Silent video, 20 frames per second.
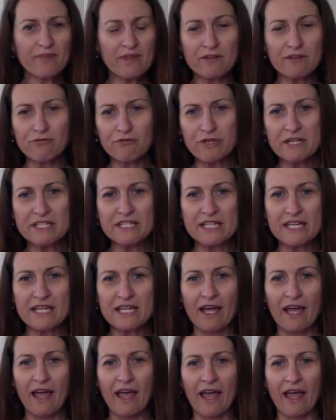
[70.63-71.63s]

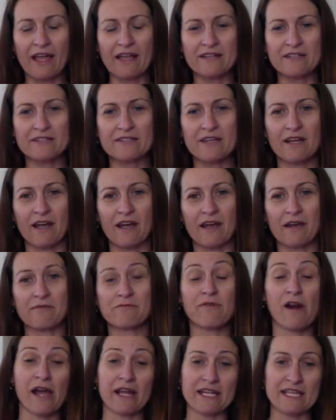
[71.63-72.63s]
reading and
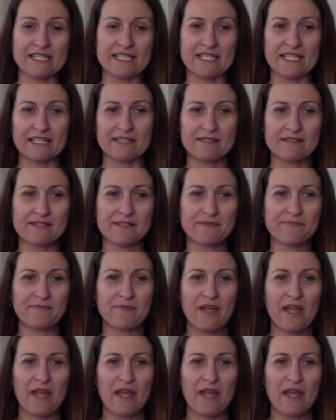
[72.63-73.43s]
writing skills.